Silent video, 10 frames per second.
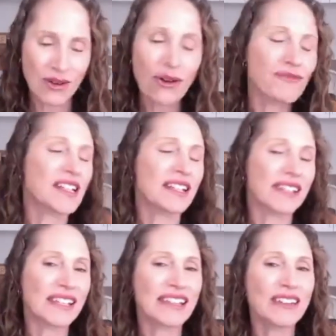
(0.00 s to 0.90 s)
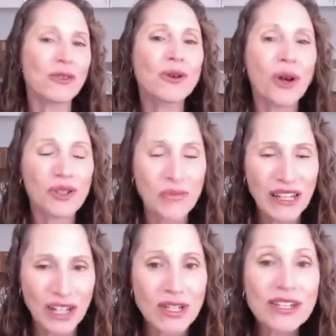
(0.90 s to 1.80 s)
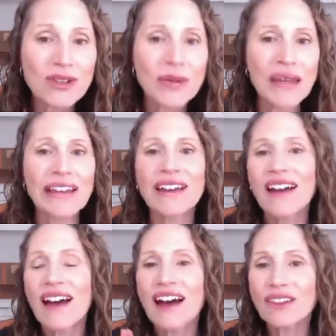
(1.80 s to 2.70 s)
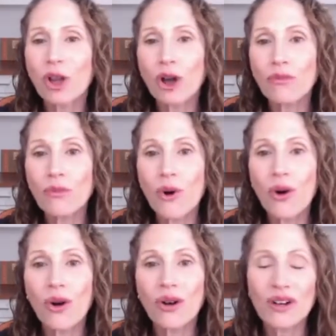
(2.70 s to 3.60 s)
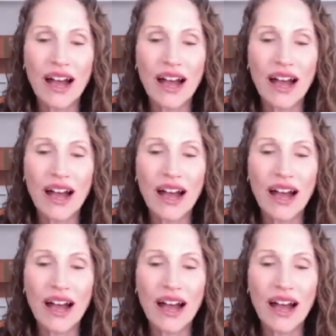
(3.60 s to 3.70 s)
Obviously, you're going to be consuming a lot more